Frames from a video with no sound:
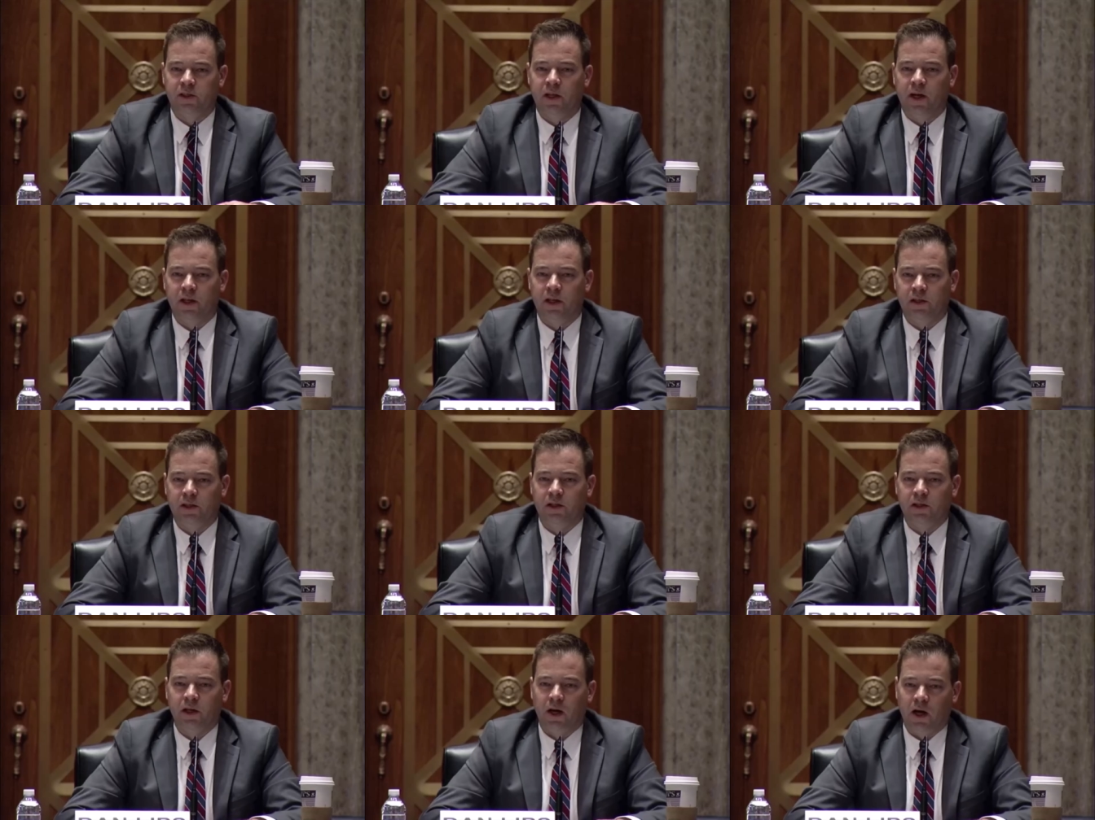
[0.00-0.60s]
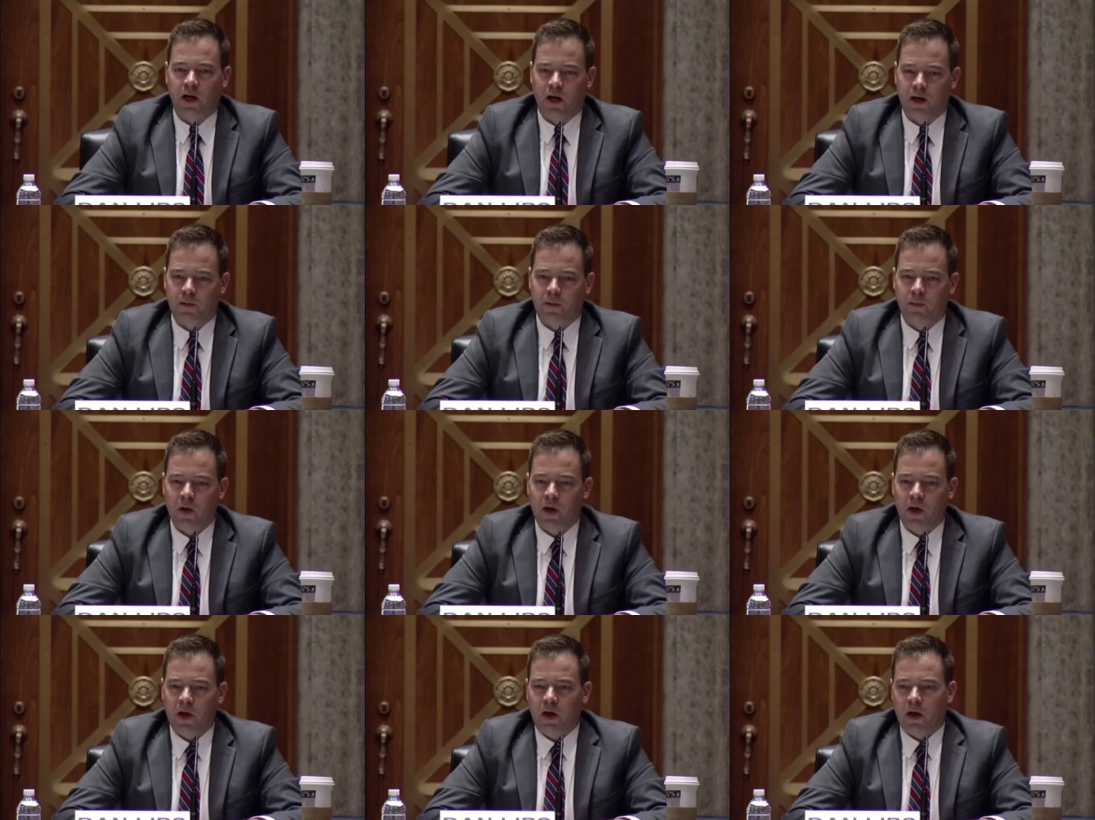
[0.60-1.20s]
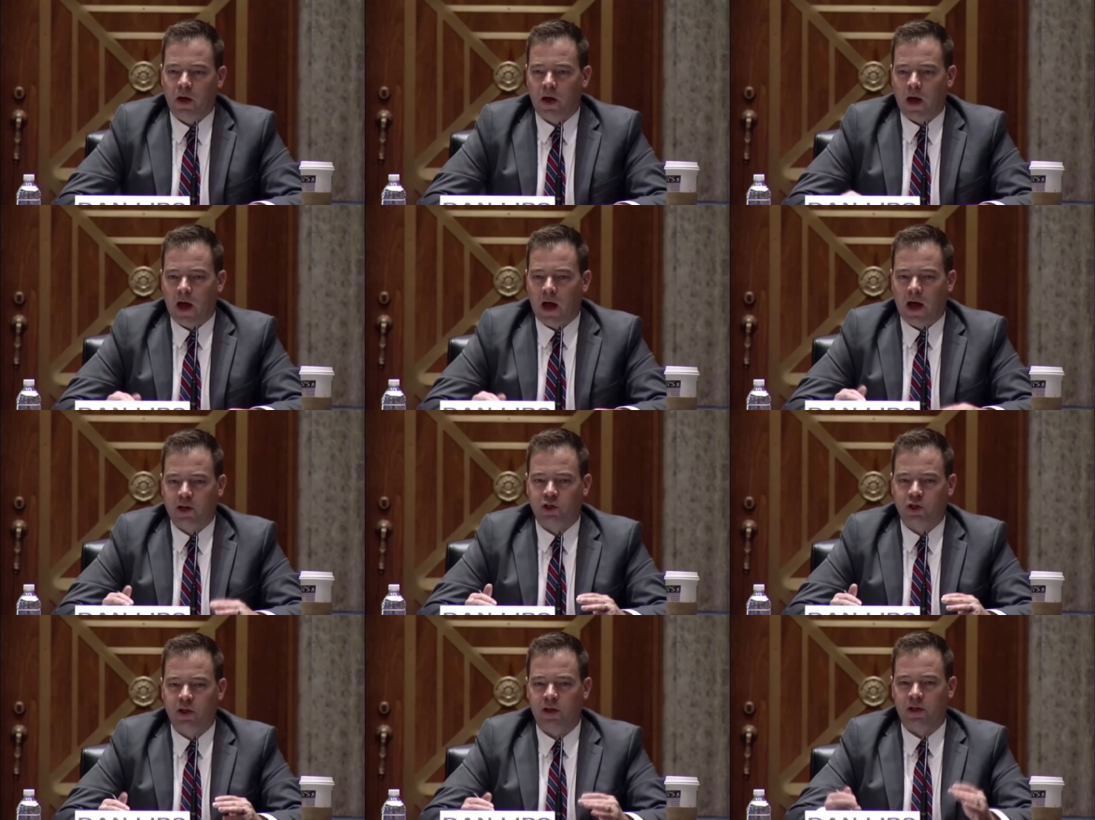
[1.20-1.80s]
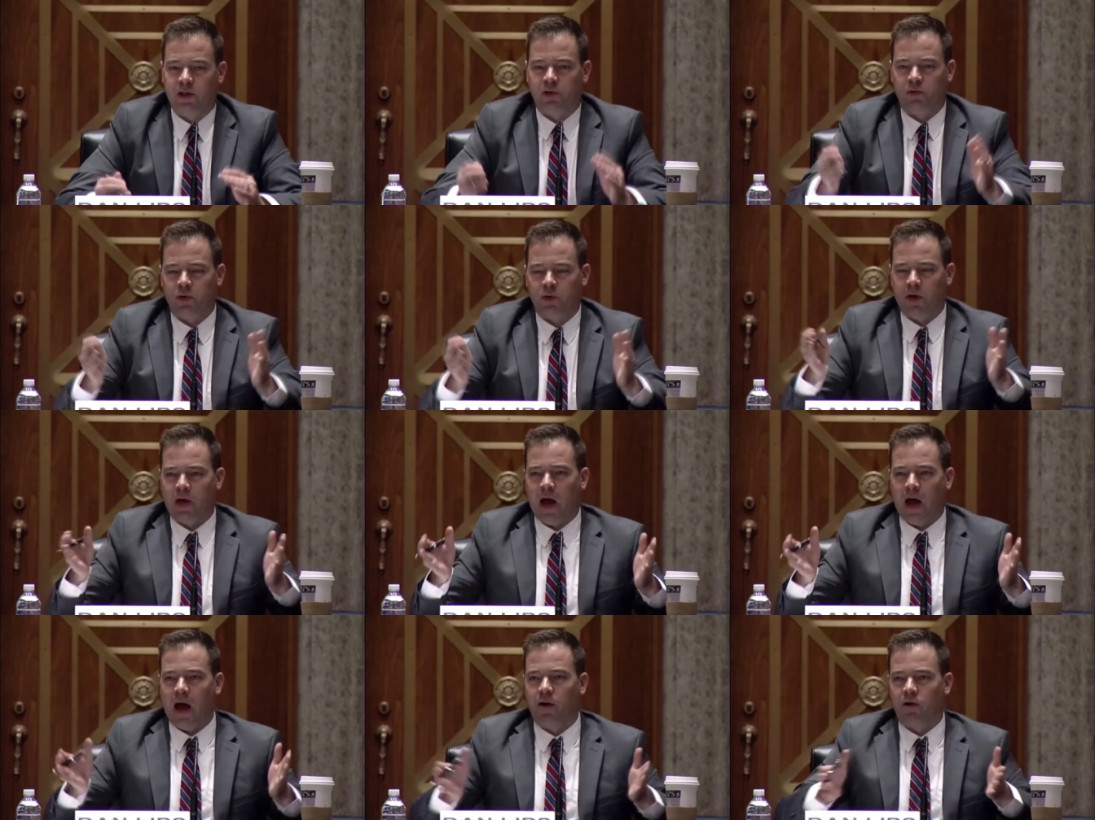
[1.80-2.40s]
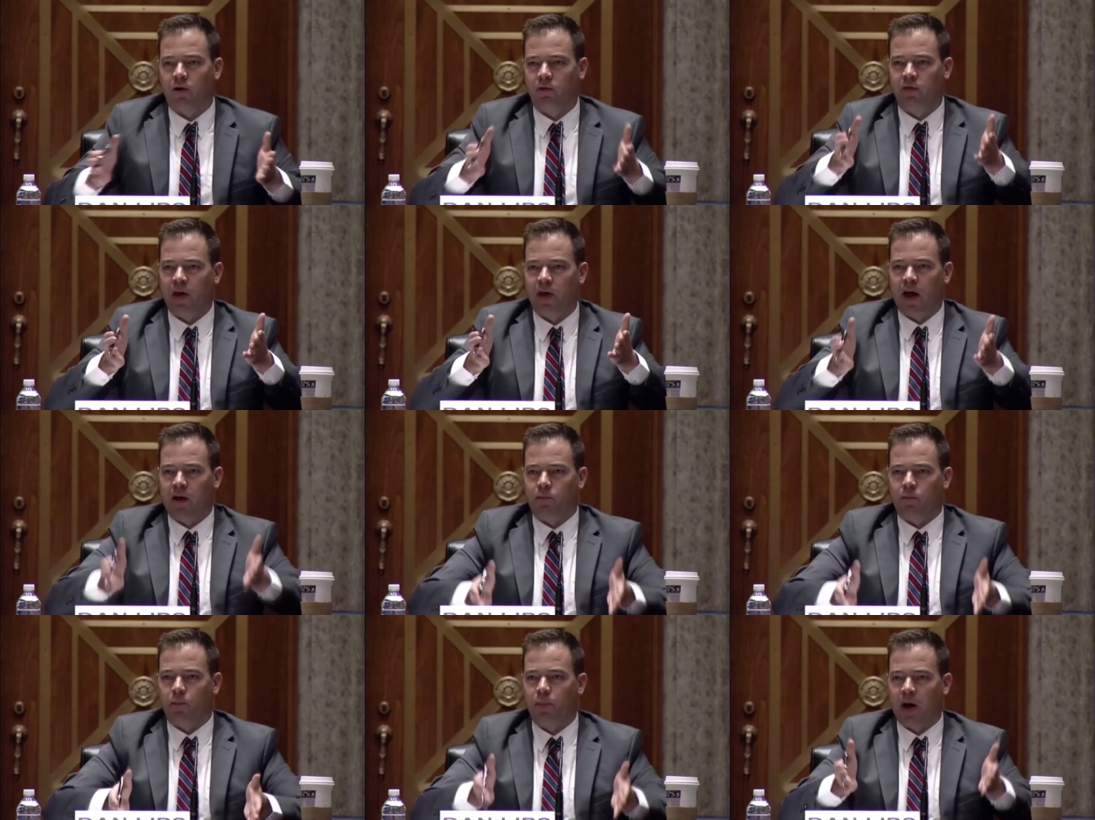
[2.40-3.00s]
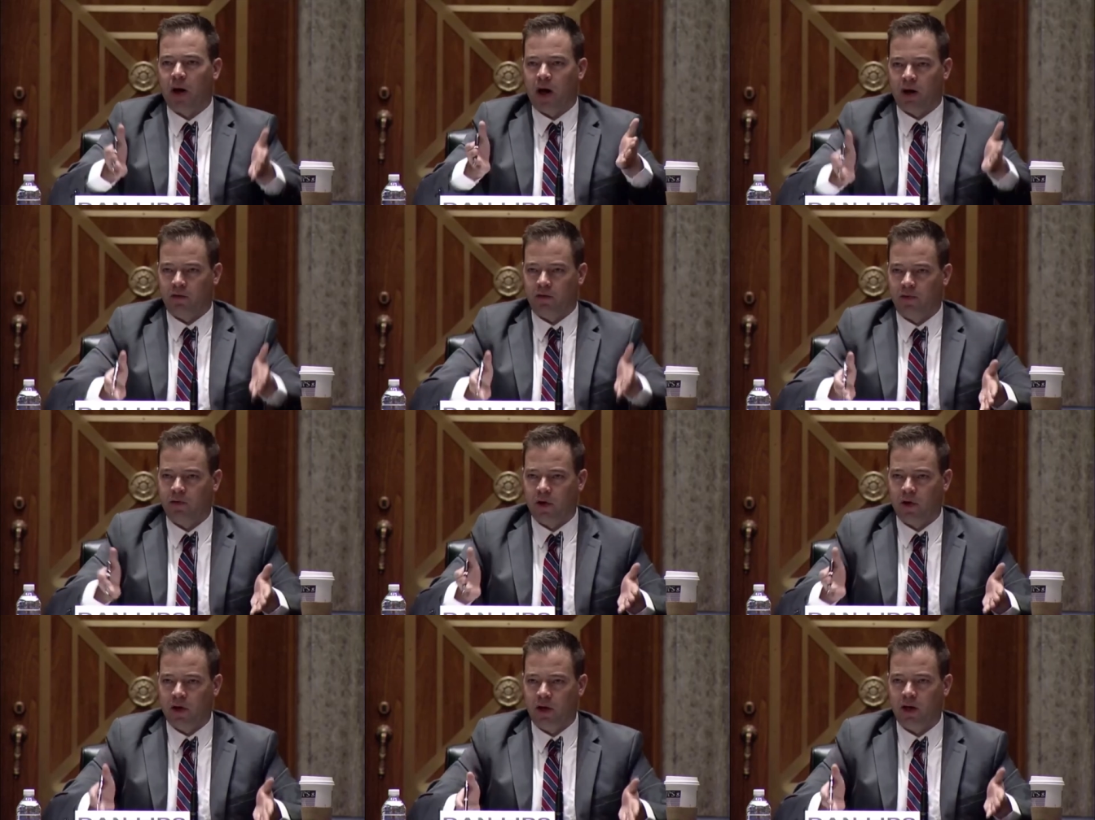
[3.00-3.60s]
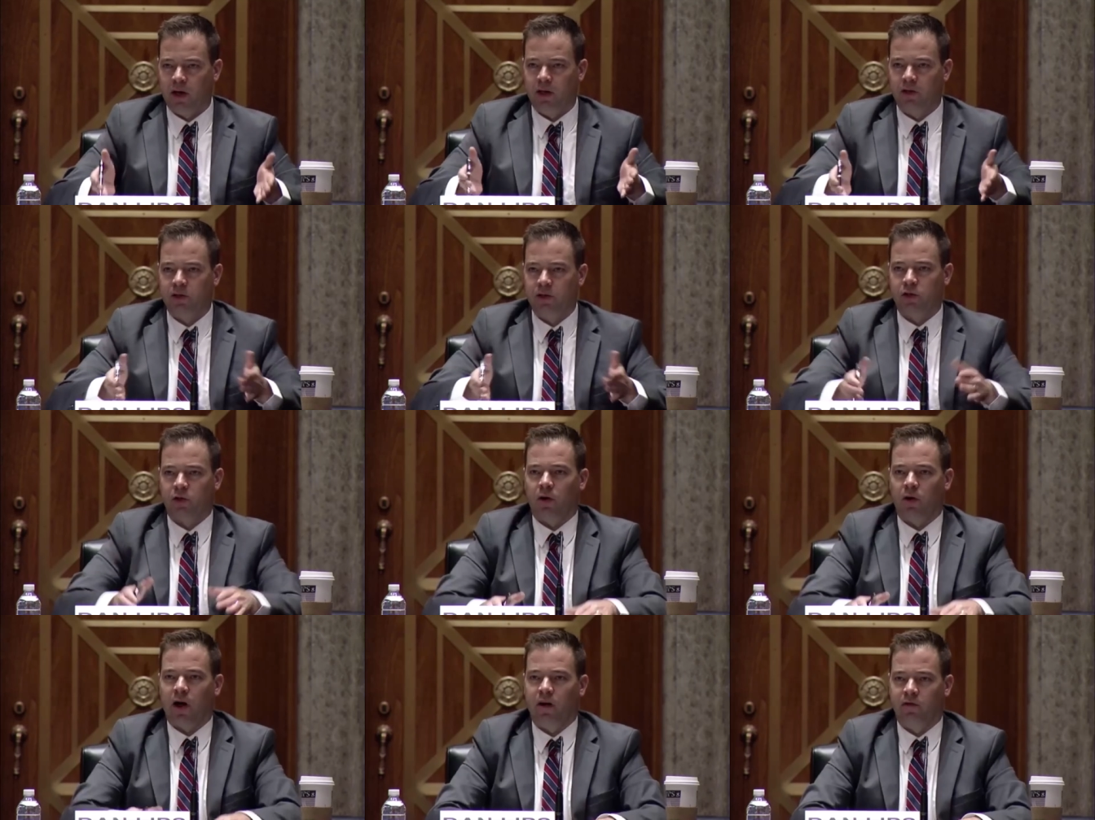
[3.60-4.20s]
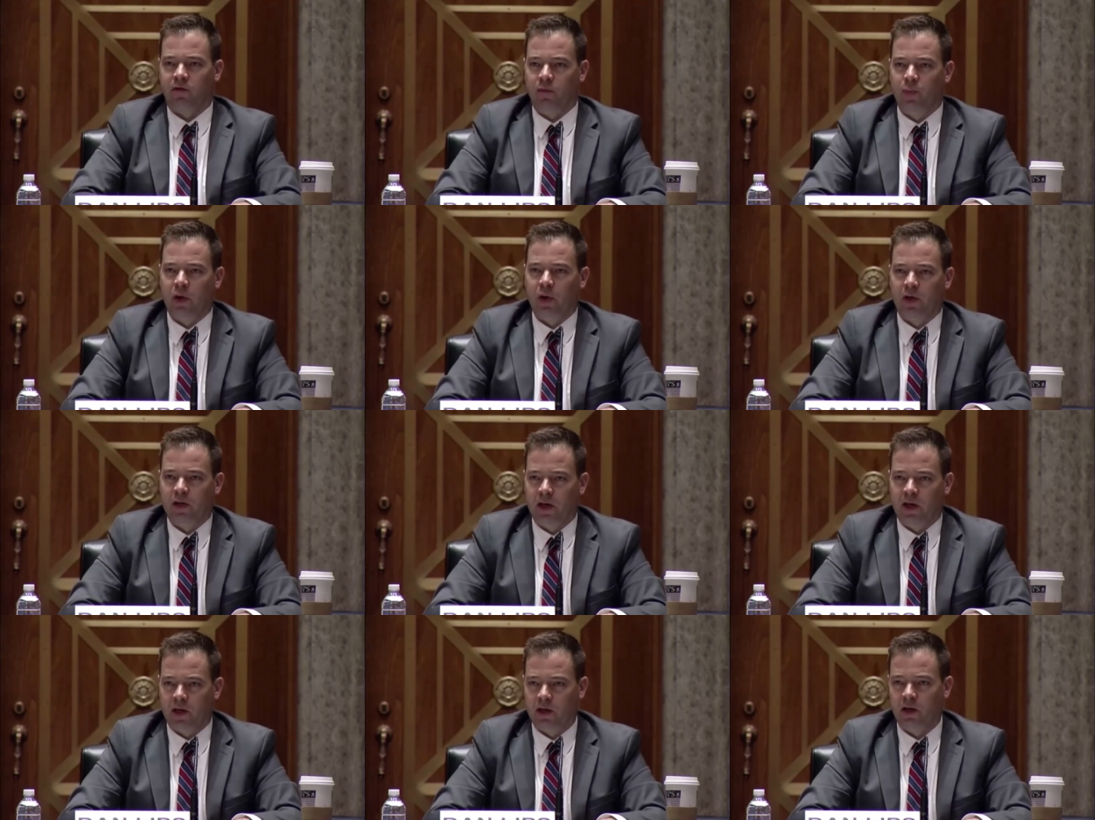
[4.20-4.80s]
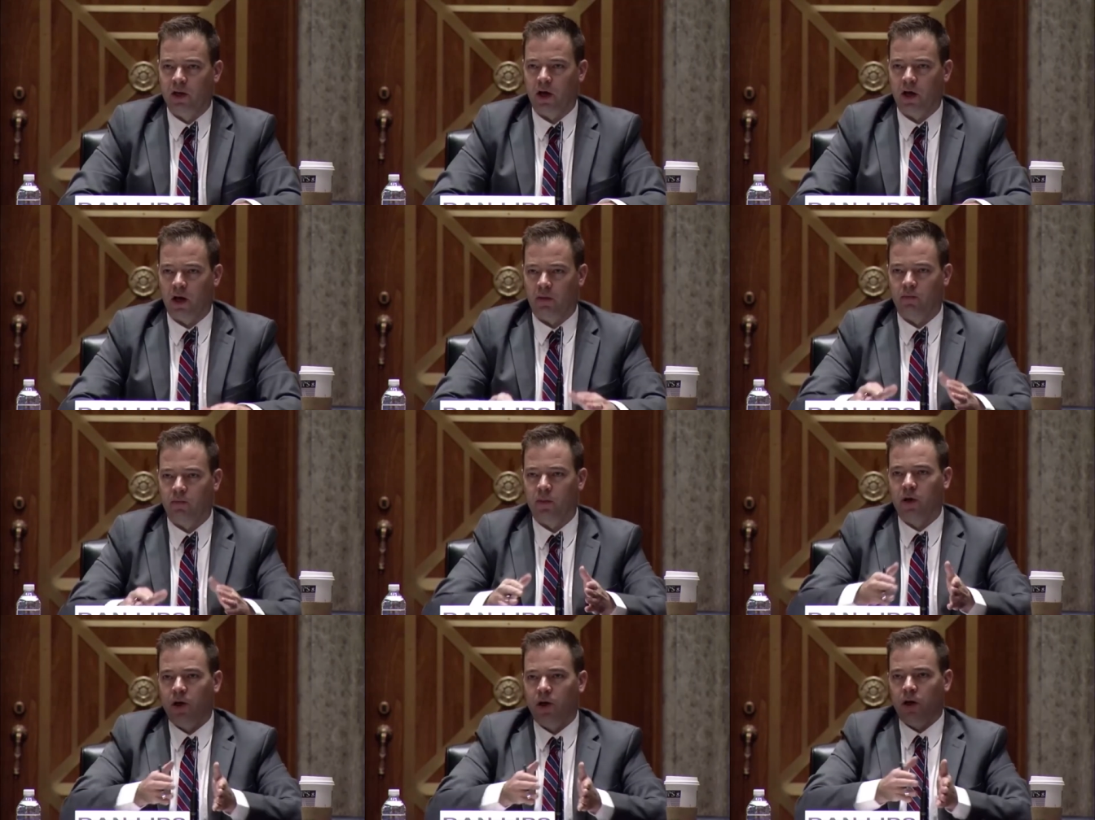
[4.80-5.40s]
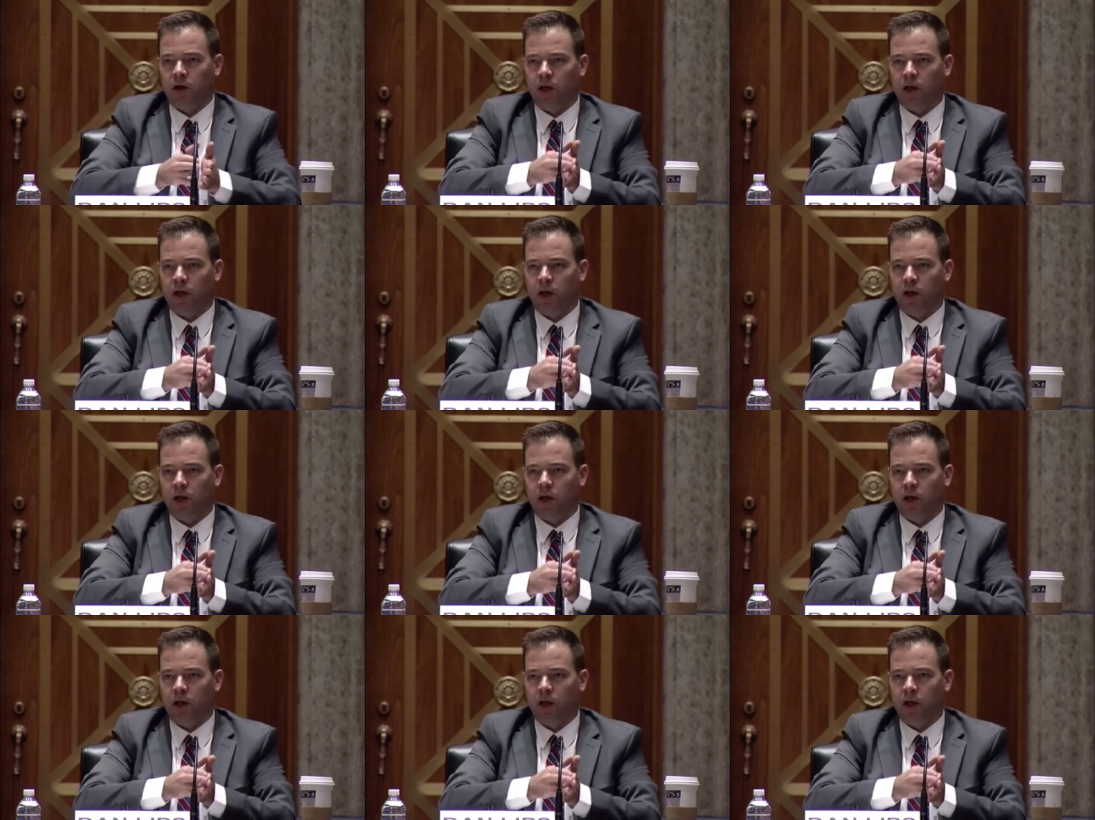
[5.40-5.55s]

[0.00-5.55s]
that it's uh, actually out of that pot of funding, so out of a billion, um,